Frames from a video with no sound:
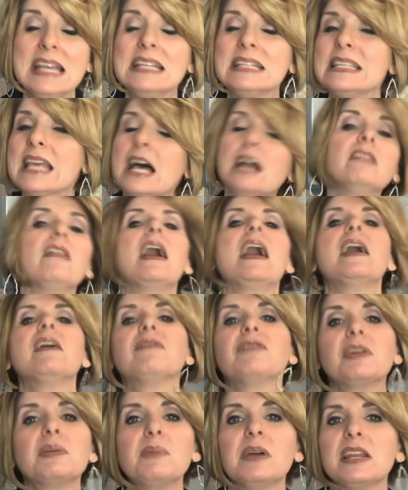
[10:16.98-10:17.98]
Tell
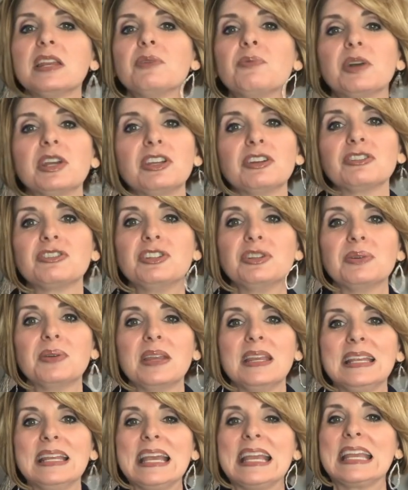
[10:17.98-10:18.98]
everybody what you're
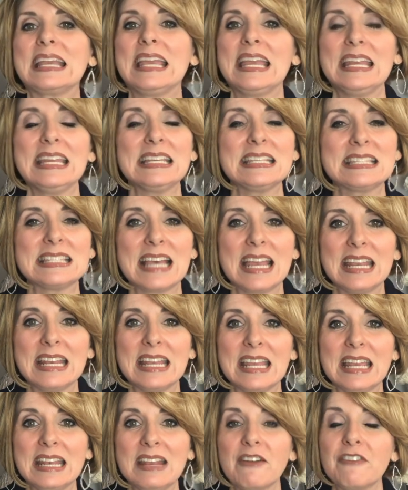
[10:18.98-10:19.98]
doing, get
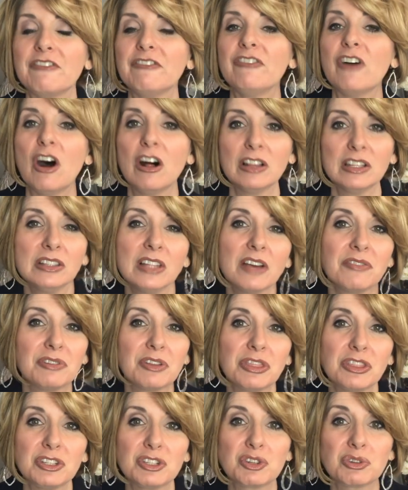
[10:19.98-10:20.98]
excited, fall in love
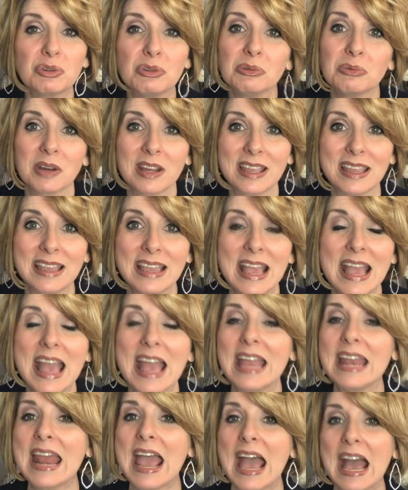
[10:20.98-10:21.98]
with the jewelry,
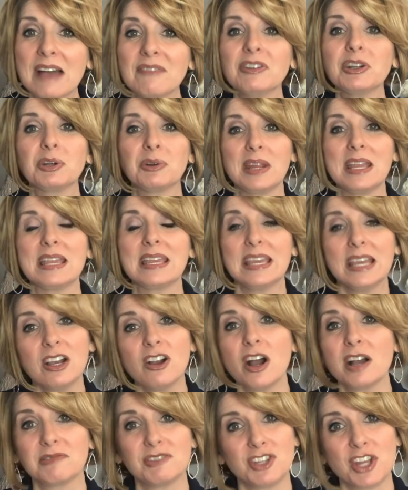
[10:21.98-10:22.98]
and have a great
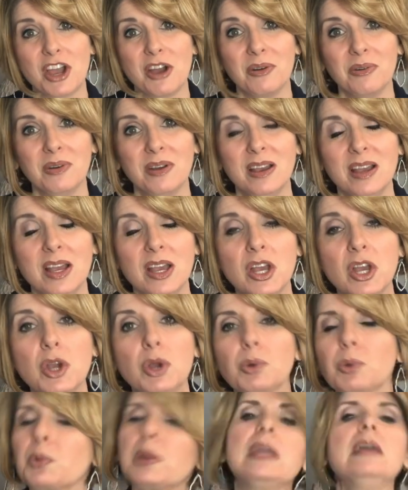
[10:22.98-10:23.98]
kickoff show.
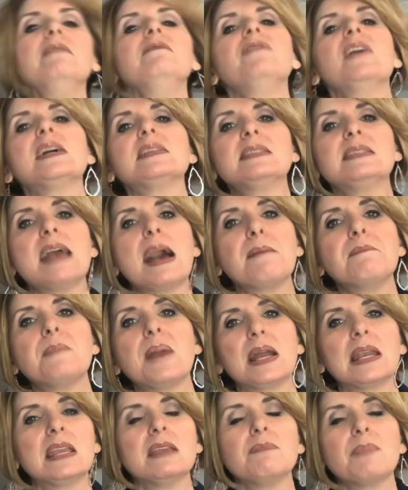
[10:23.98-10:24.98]
Reinvest that
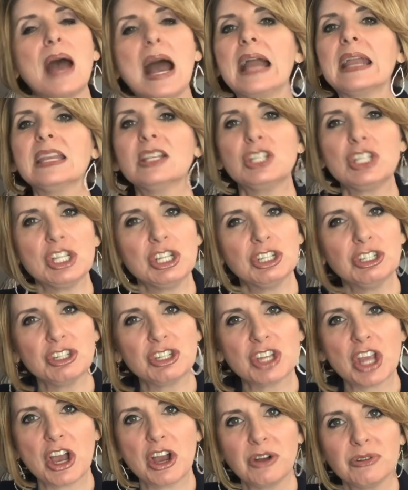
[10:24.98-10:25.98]
money back into your
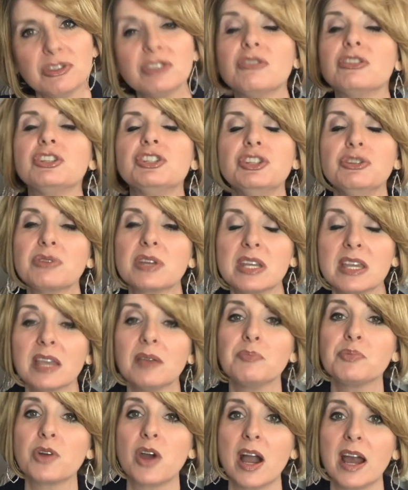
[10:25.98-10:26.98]
show so that you can
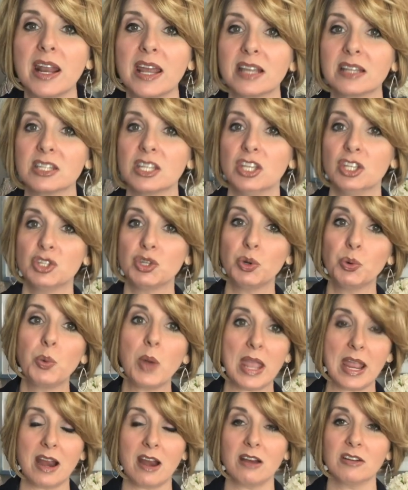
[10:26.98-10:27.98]
get product to
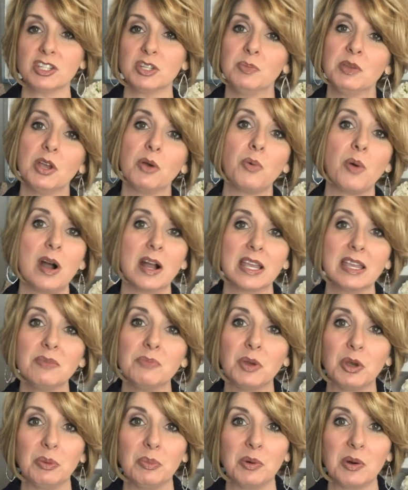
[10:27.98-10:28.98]
wear, to be a walking
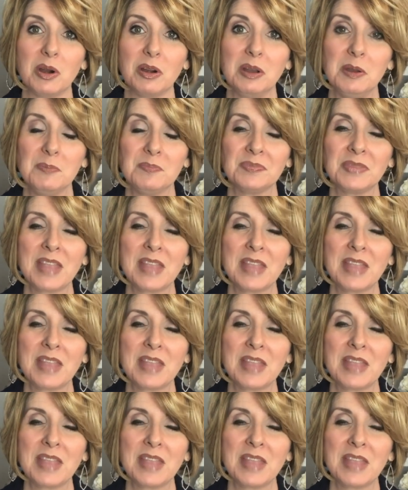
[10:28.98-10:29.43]
billboard,